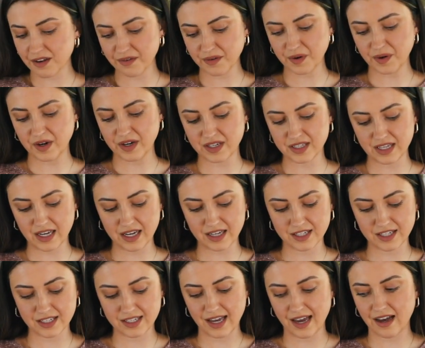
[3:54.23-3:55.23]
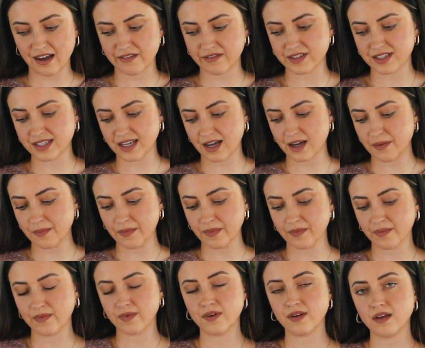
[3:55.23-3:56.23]
of course, I just have
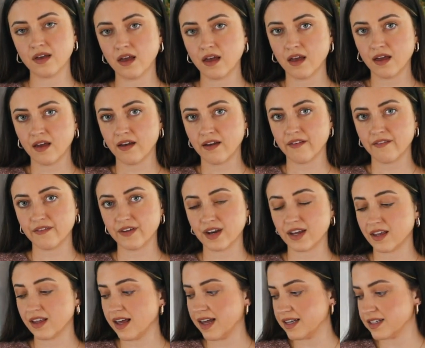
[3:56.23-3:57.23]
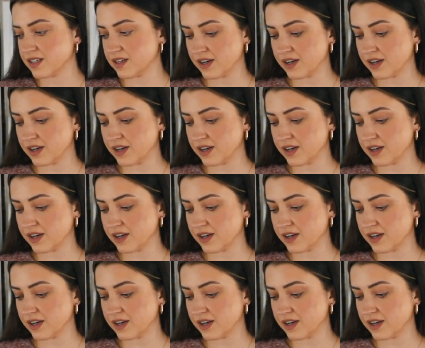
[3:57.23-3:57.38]
some vanilla ice